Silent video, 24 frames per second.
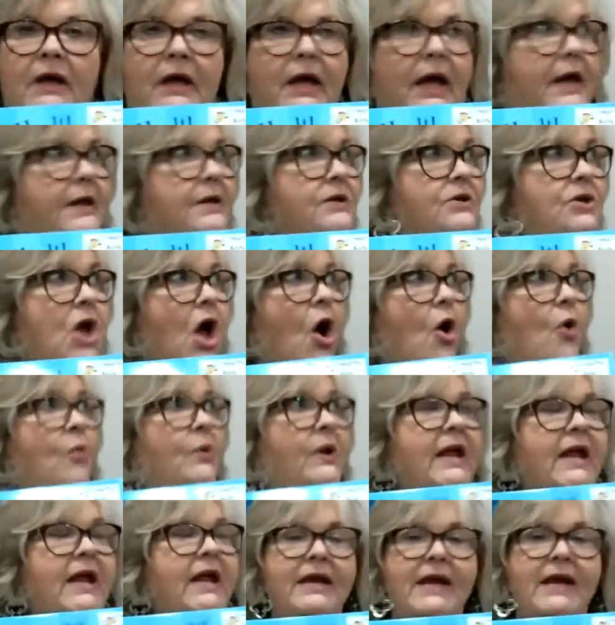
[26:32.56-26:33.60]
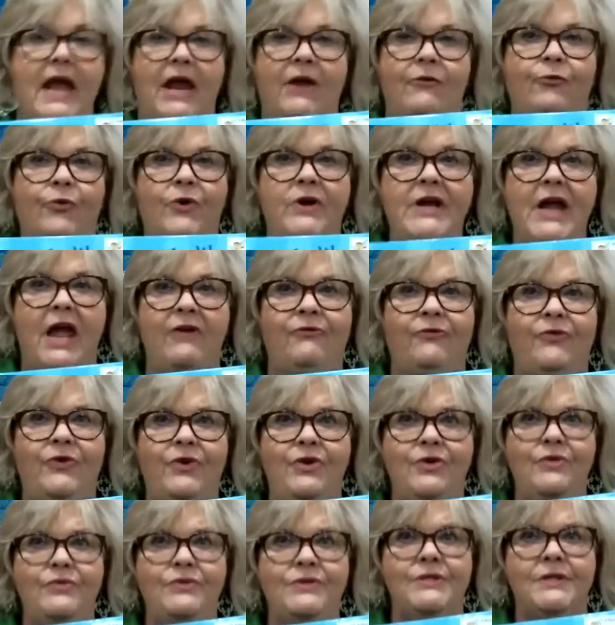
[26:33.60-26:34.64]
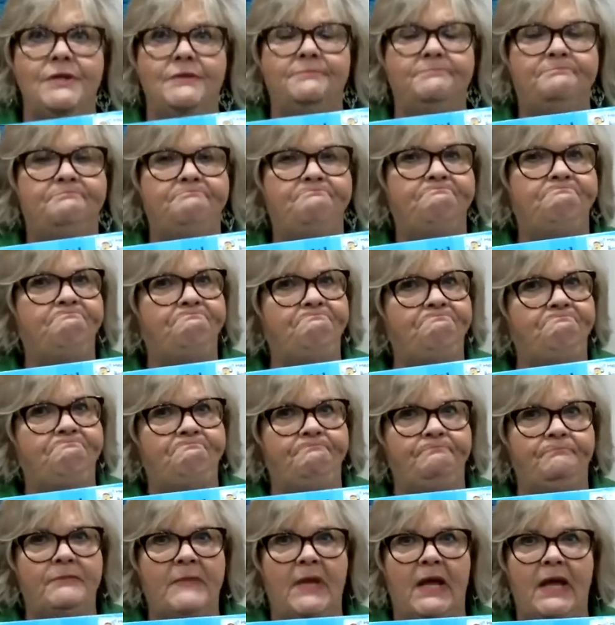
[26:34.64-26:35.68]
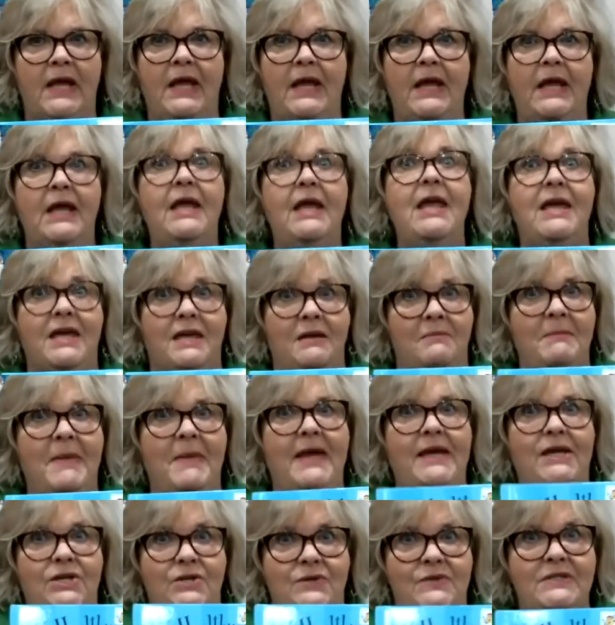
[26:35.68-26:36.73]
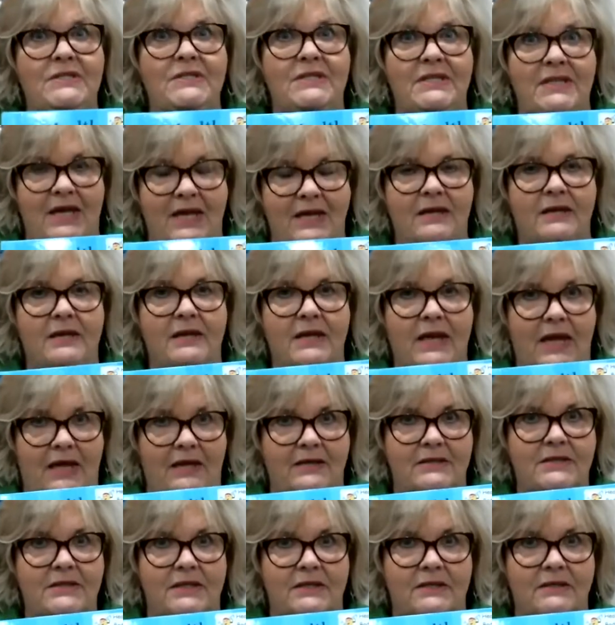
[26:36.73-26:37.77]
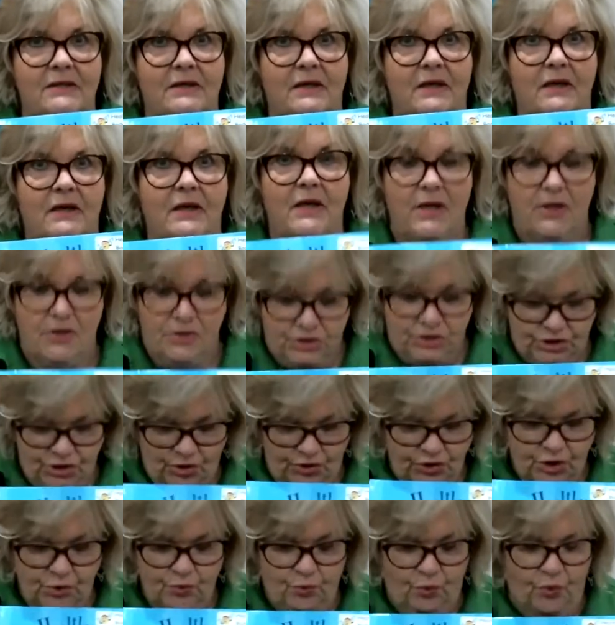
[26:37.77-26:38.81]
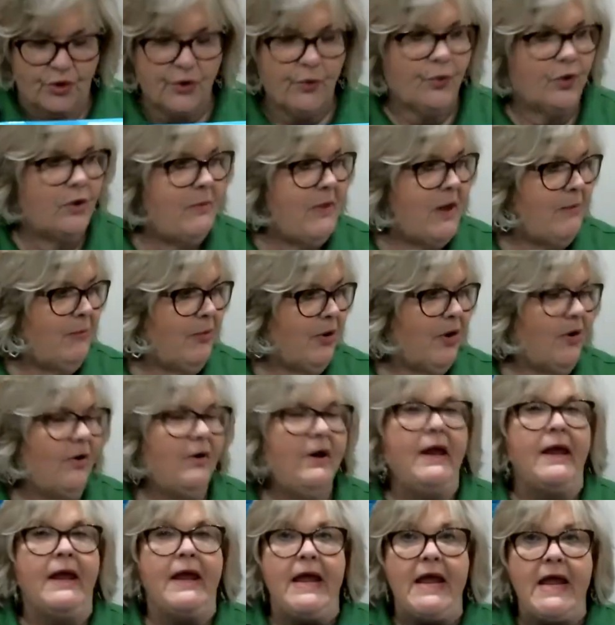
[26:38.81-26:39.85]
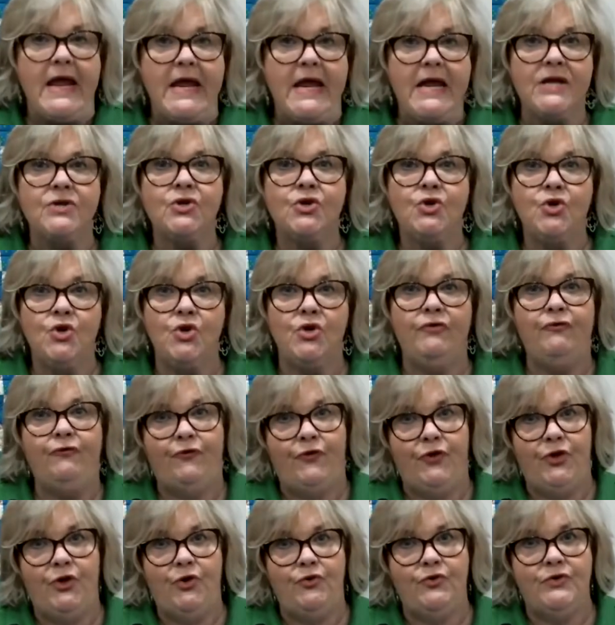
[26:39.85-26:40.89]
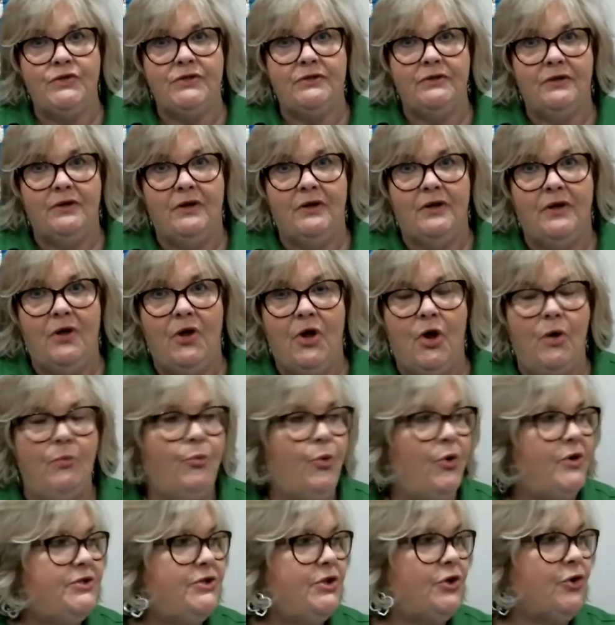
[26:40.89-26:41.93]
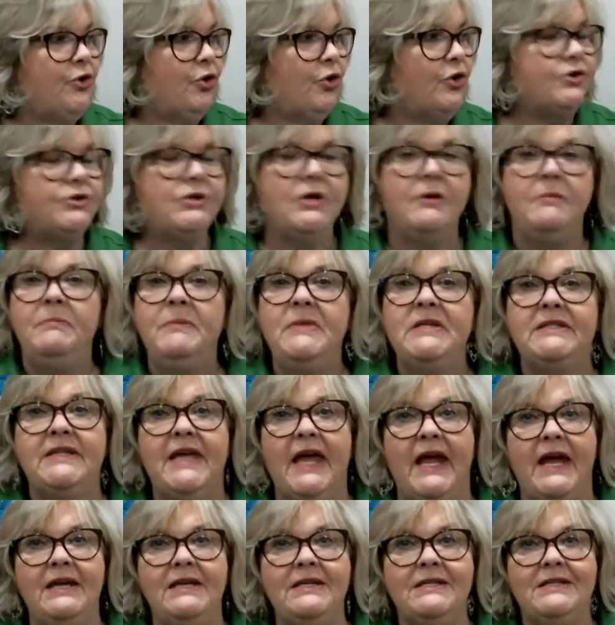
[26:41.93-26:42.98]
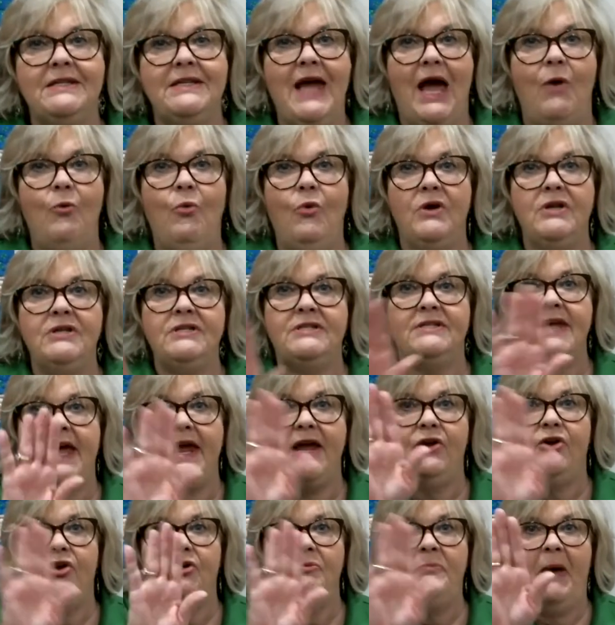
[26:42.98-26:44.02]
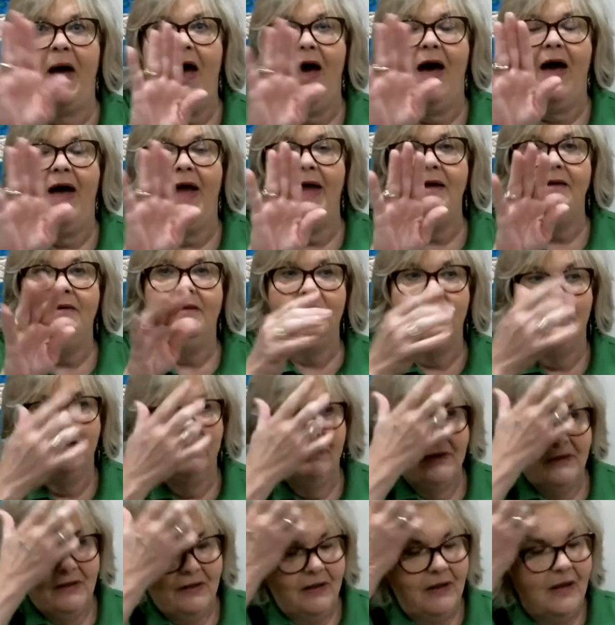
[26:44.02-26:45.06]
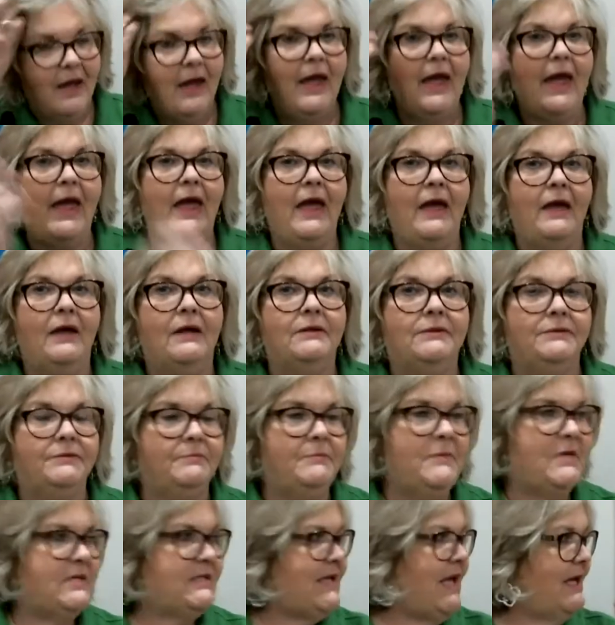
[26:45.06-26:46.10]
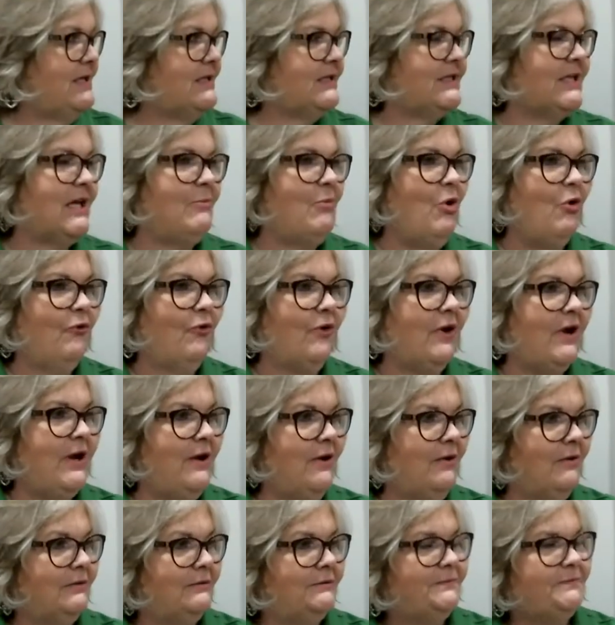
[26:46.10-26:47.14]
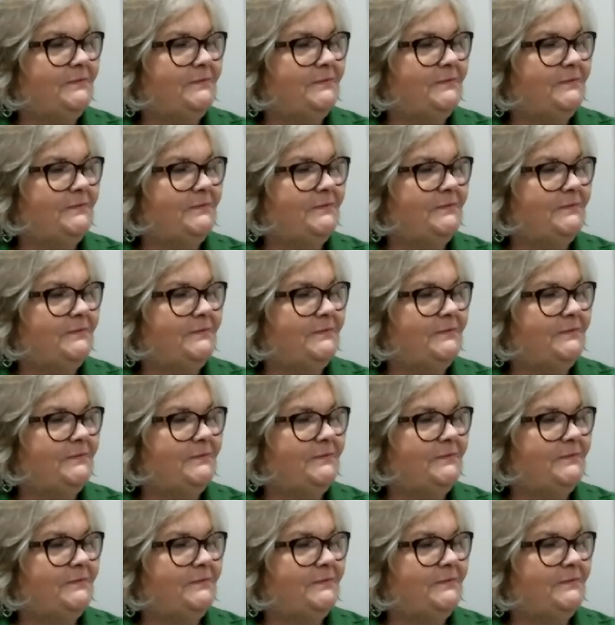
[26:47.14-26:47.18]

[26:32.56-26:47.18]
and don't eat everyday foods? It can make you sick, can't it? So you want to remember, eat good foods. Boys and girls, Miss Candace and I want to say goodbye. Miss Candace, come over here.